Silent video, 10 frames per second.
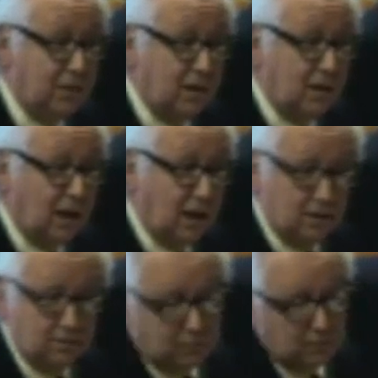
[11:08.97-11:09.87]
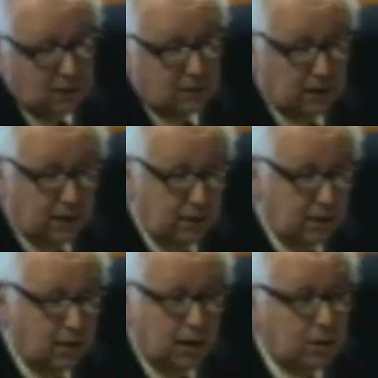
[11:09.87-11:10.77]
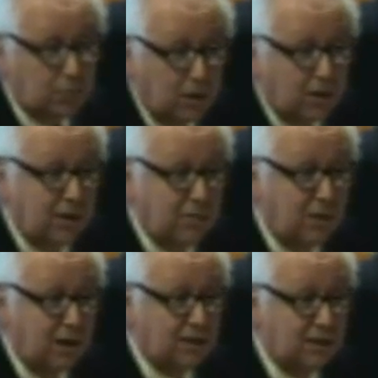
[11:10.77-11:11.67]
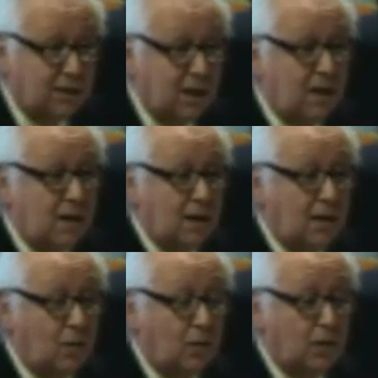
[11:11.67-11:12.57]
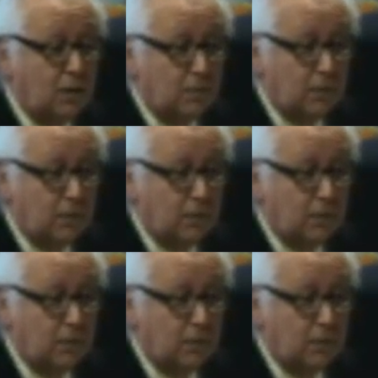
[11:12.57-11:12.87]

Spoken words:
them on, let's say, the collective bargaining process or,